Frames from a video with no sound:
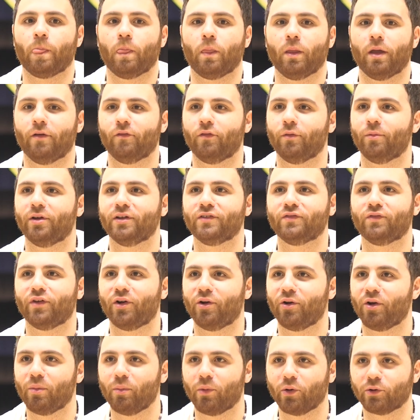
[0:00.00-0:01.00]
Everybody's
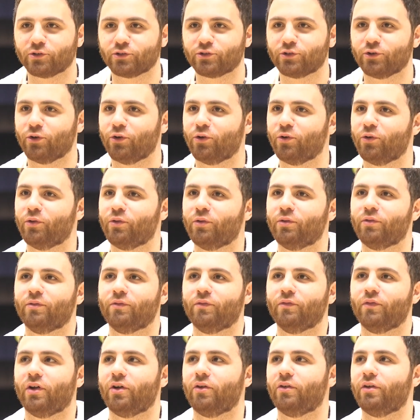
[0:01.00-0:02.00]
very emotional,
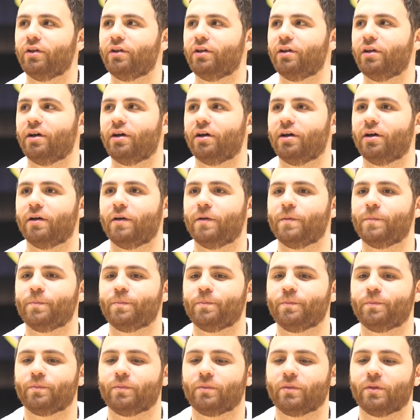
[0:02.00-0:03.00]
very
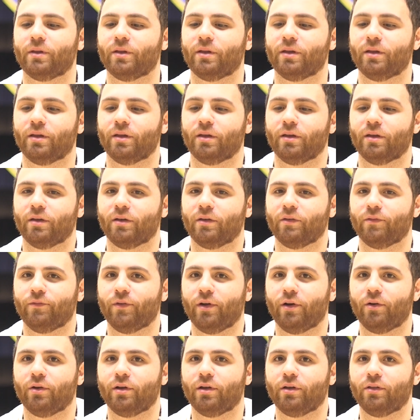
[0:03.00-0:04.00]

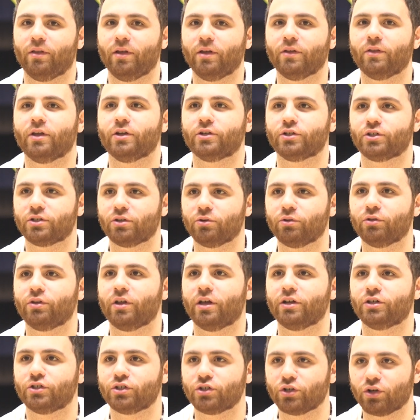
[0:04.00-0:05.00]

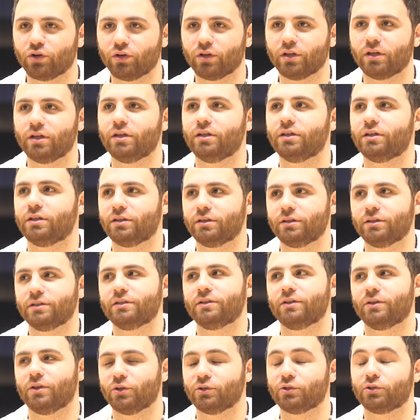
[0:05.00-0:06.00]
they surely
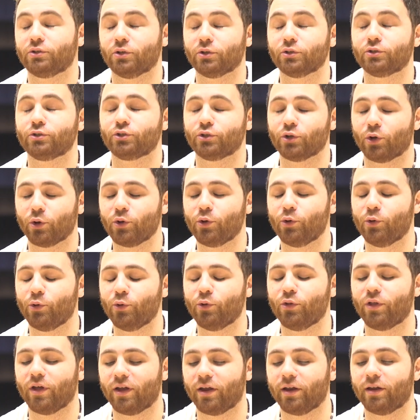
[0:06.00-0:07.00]
they'll show you
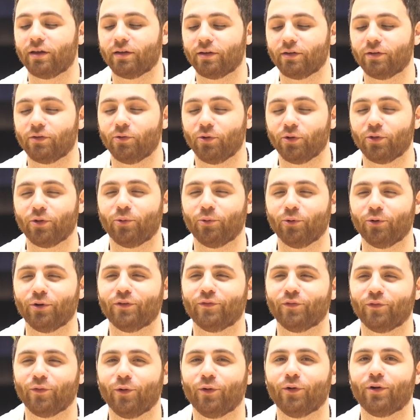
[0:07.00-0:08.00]
who they're rooting
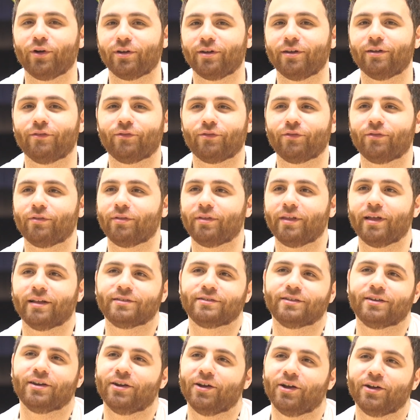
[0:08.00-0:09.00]
for, and if
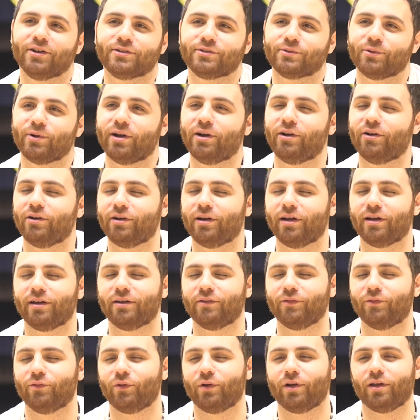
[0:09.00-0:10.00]
that's in a nice way or a
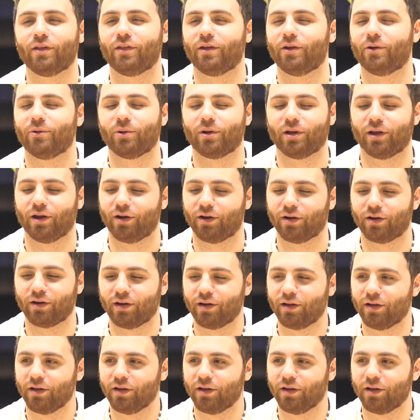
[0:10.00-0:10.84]
negative way, they don't care.